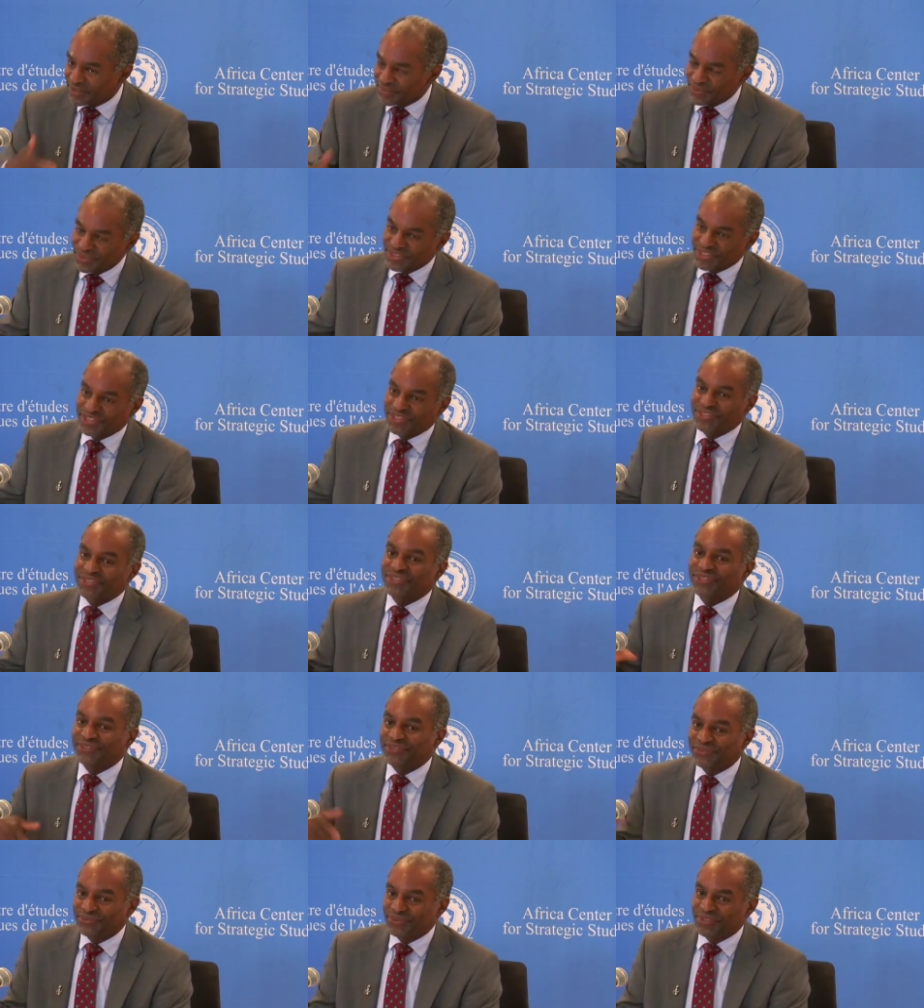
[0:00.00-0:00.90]
which in
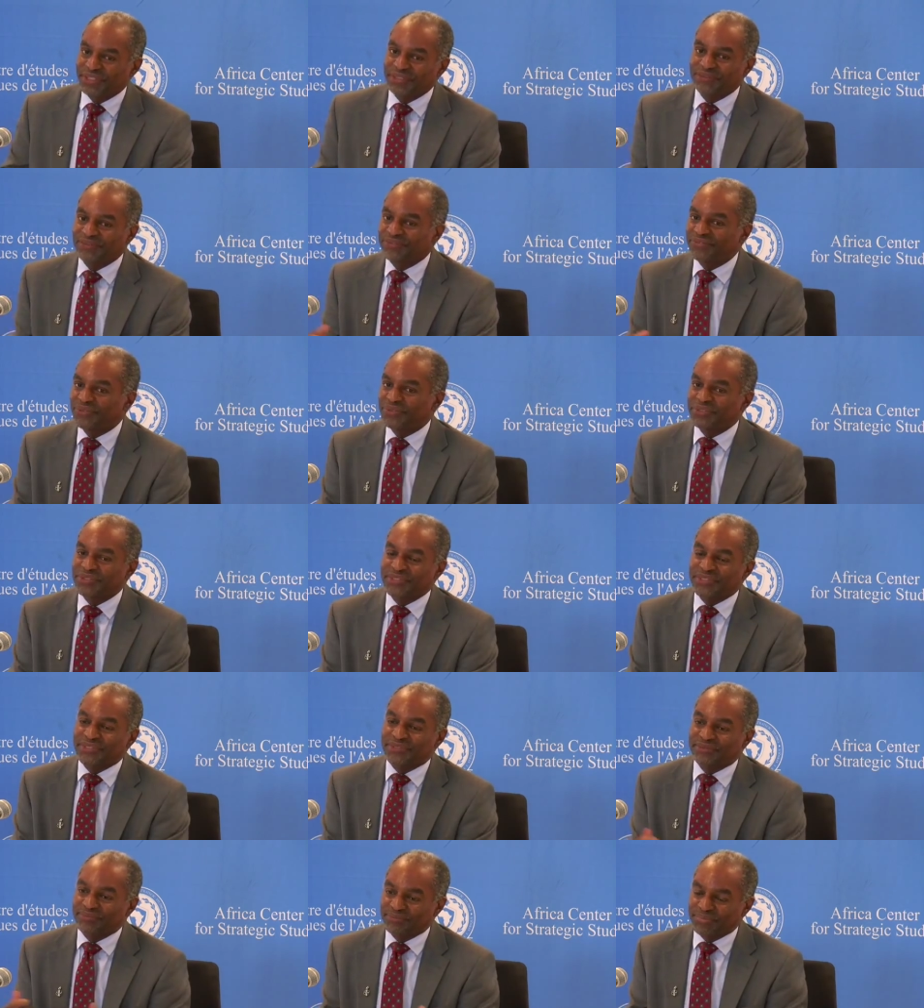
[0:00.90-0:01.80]
turn
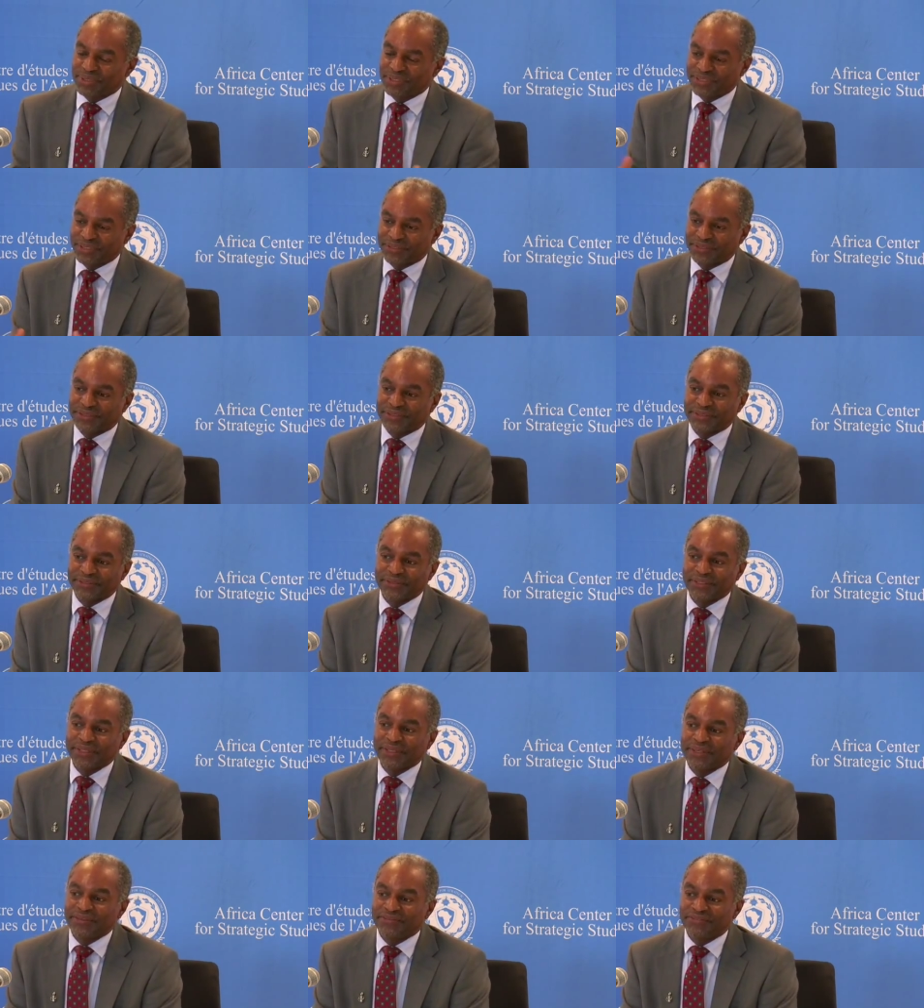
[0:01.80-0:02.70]
reinforce political
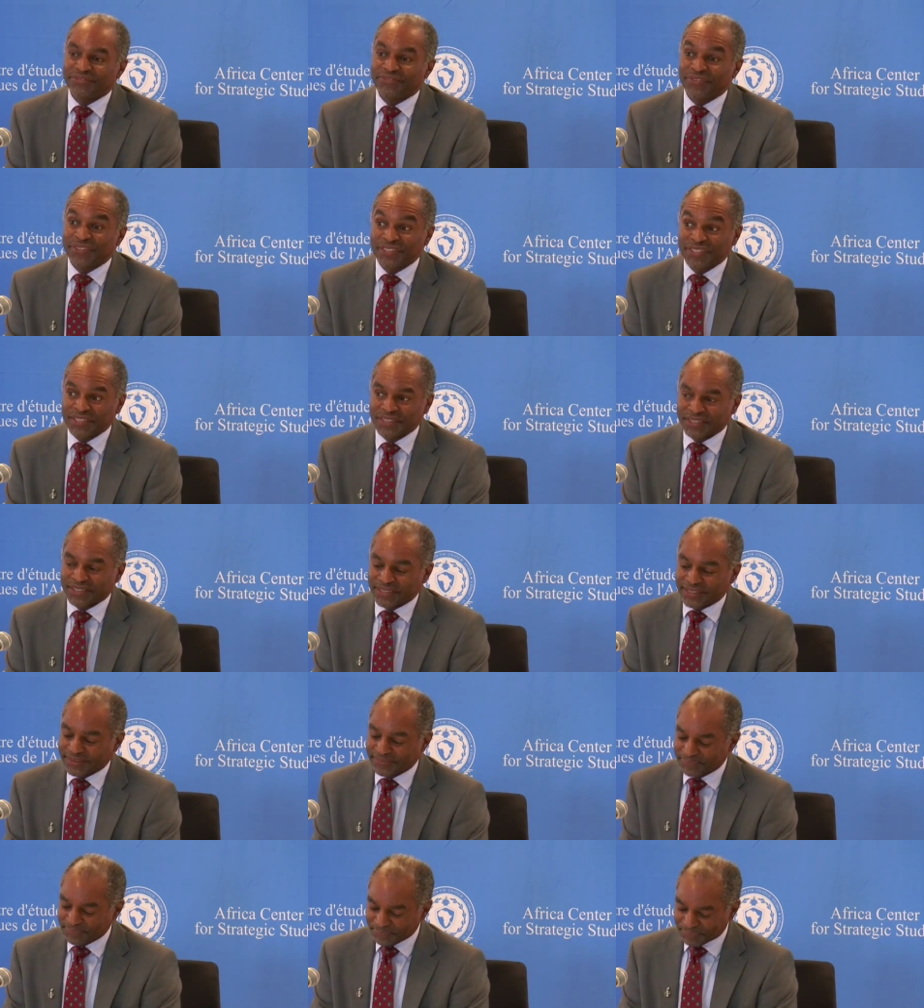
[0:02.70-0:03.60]

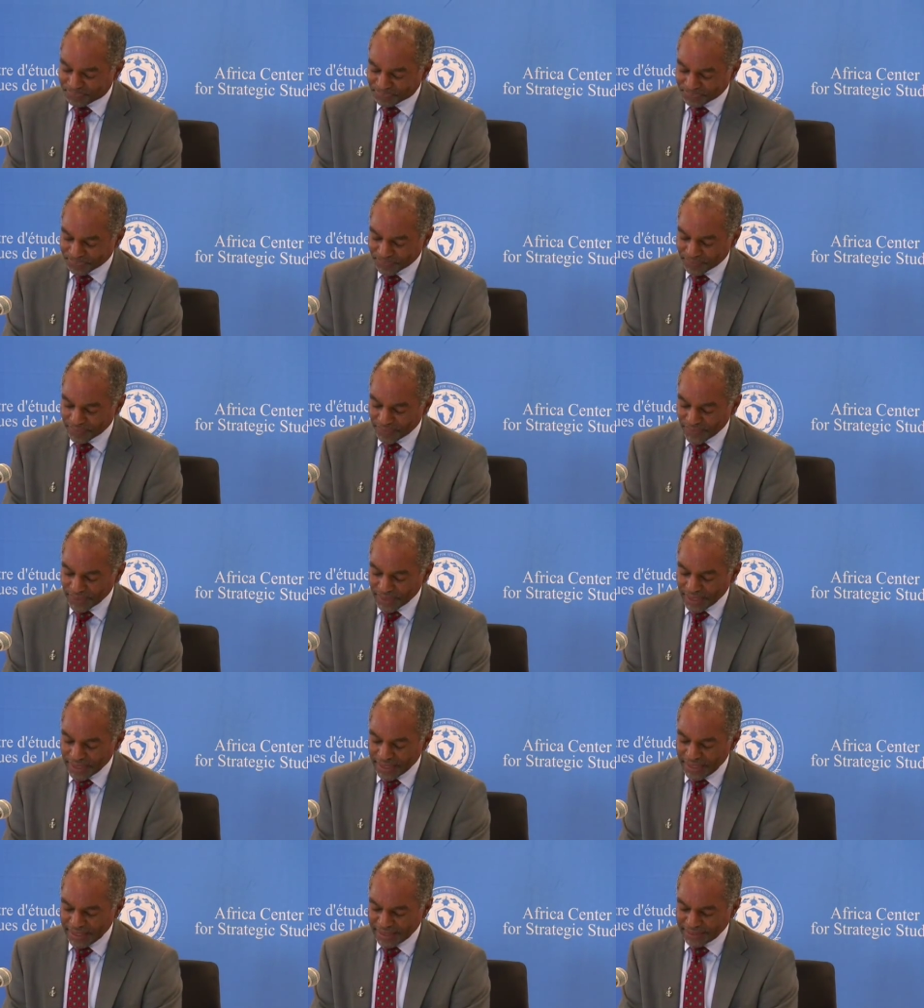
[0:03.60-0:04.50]
fragility.
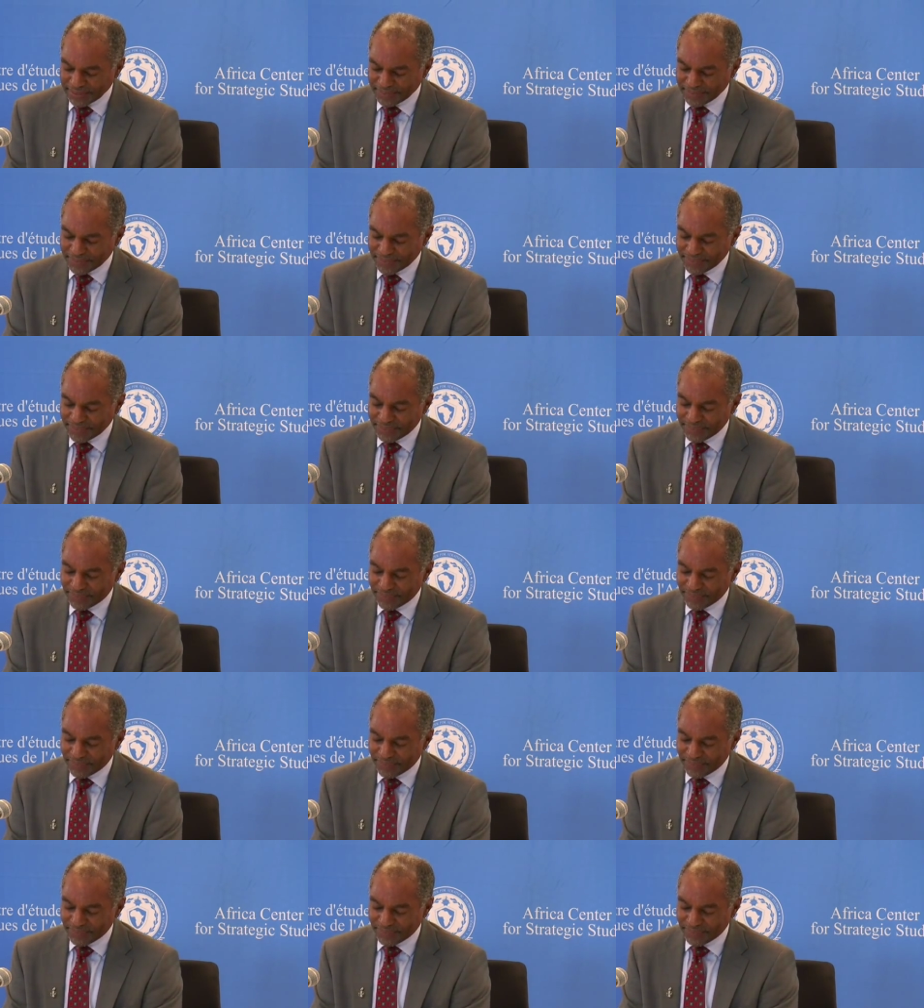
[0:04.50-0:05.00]
Um,